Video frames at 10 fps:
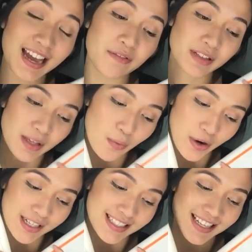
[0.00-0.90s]
It really
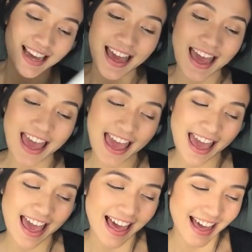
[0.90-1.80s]
worked.
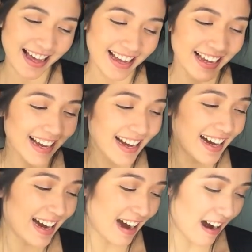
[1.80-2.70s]

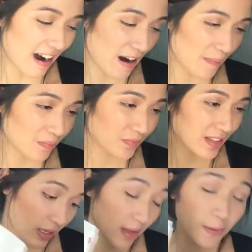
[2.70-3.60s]
And
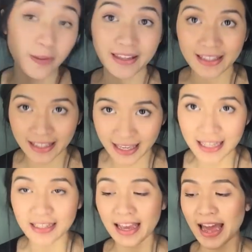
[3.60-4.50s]
the
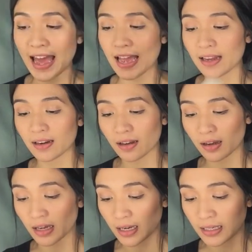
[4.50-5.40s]
kit had
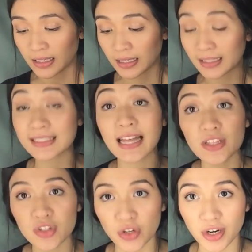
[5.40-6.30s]
a
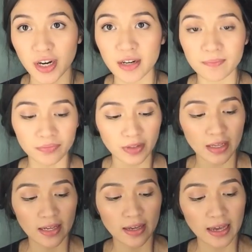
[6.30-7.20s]
cleanser
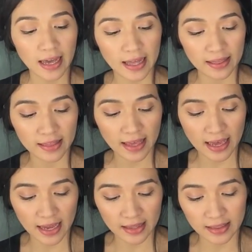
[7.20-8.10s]
and
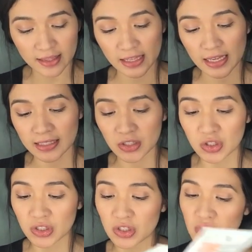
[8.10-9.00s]
then
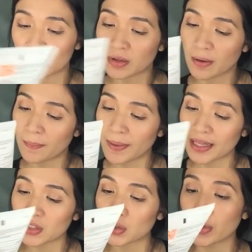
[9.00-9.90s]
this
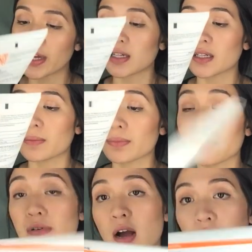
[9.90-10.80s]
benzoyl
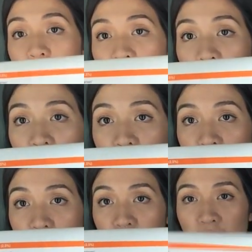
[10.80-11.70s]

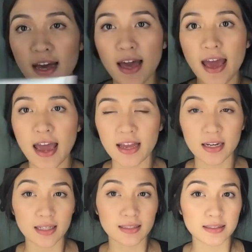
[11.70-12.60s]
peroxide
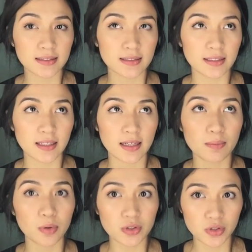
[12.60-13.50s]
and a
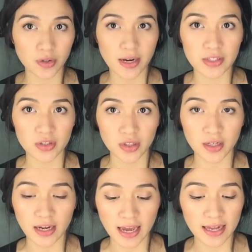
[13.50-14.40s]

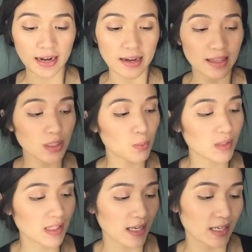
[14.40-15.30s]
moisturizer, and this
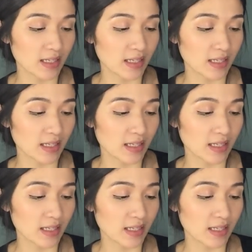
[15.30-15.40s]
was